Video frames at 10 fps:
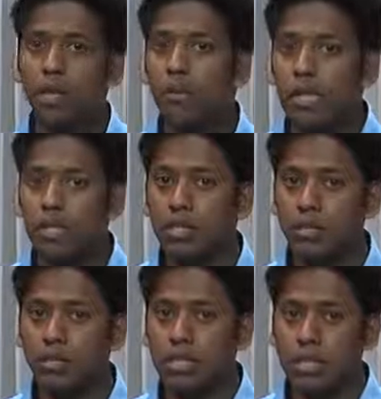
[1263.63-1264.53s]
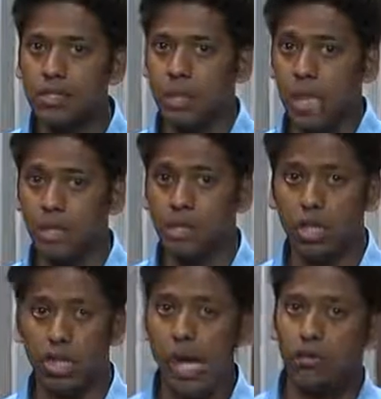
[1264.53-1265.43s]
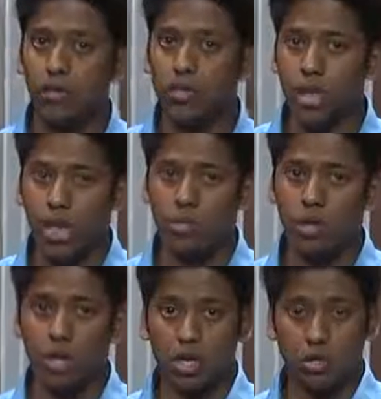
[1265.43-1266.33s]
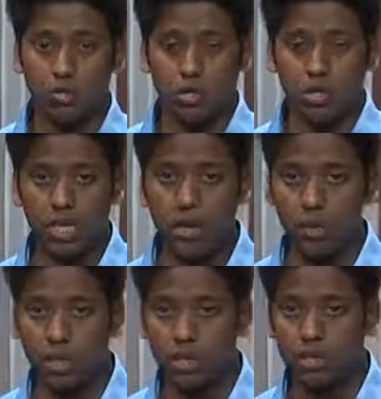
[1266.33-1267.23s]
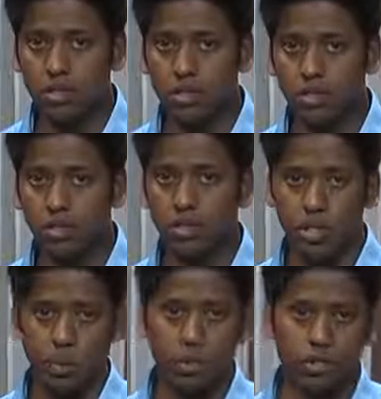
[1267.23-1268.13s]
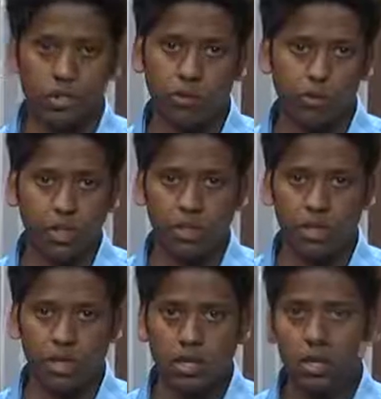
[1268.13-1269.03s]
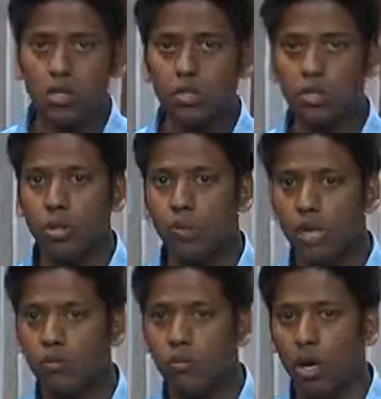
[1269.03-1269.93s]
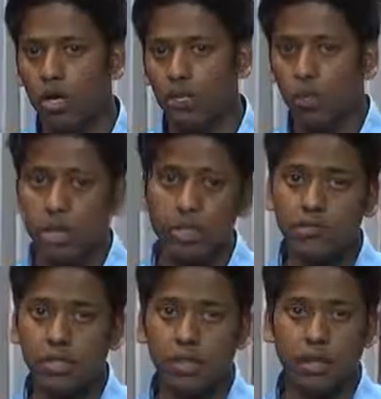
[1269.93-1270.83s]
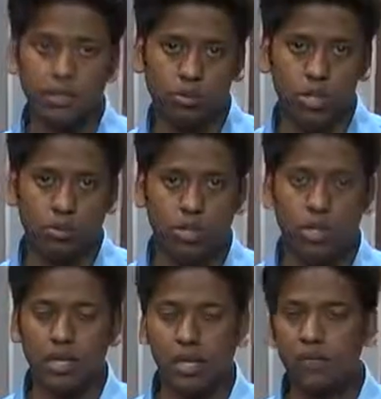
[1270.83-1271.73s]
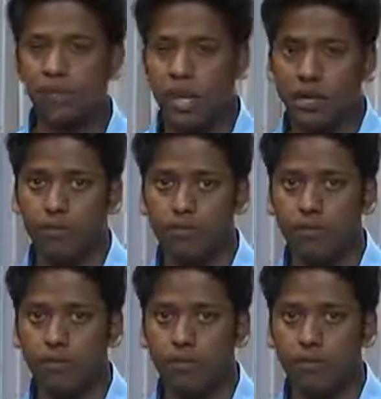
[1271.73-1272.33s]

We can use this to calculate the average time our customers stay with us or stay with our service. So you divide 1 divided by 20% is 5.